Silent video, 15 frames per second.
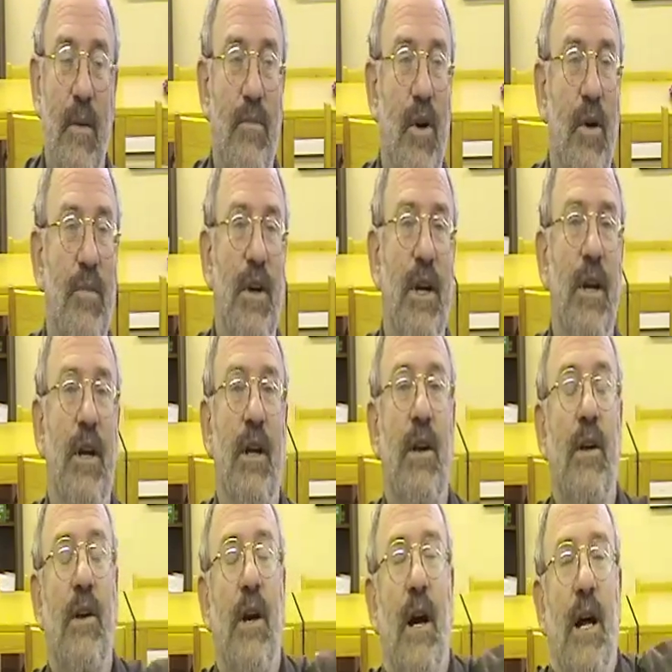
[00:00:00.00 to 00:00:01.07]
Baumrind and
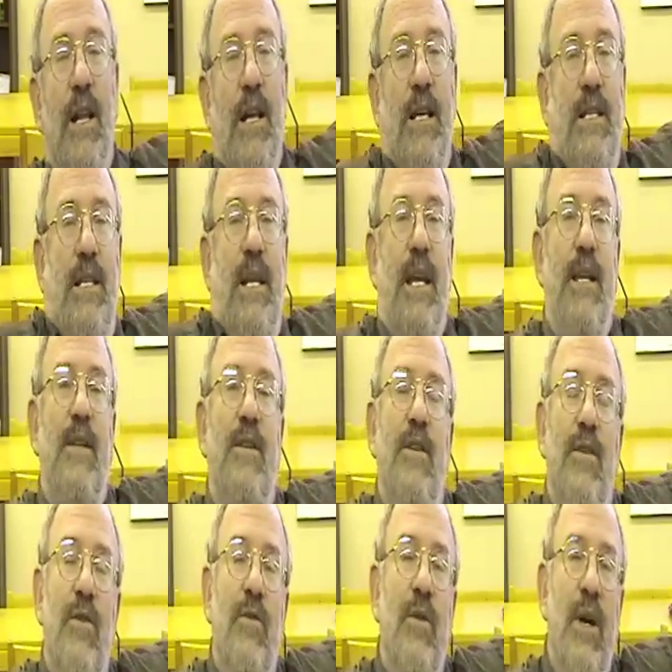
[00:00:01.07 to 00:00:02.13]
her colleagues tend
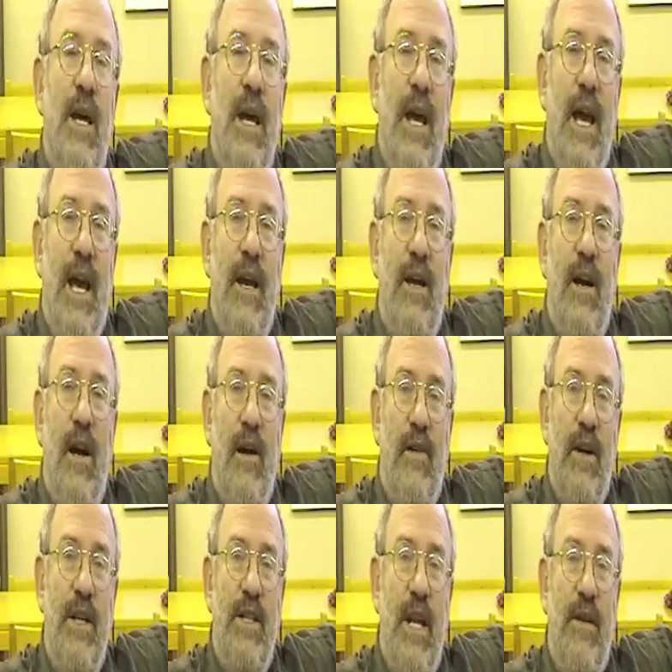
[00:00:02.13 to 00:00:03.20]
to
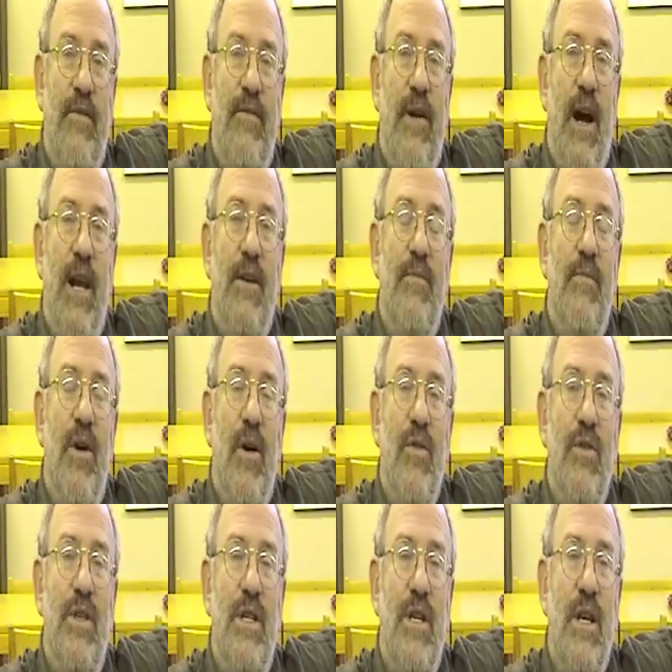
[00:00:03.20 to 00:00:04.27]
encourage and find
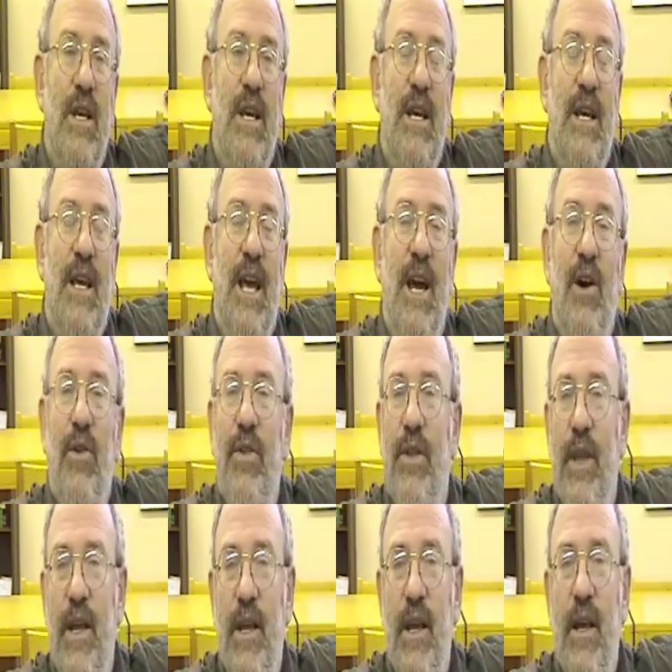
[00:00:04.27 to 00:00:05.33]
most
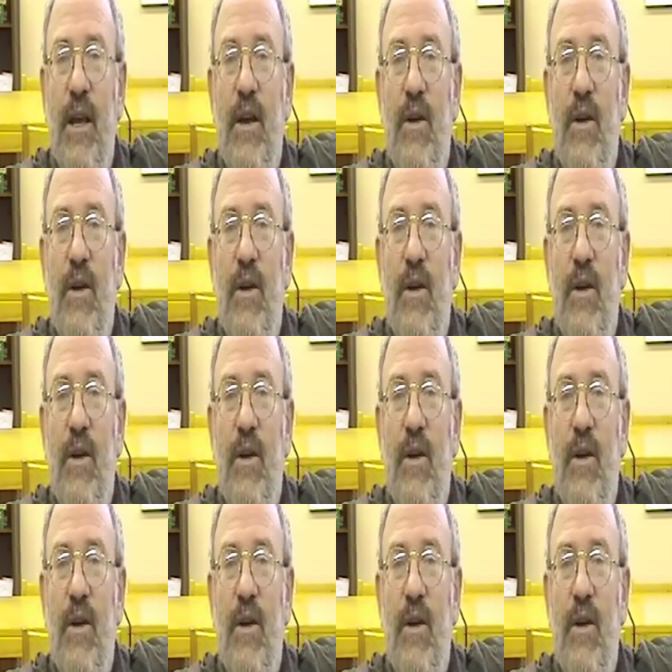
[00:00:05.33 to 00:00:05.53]
healthy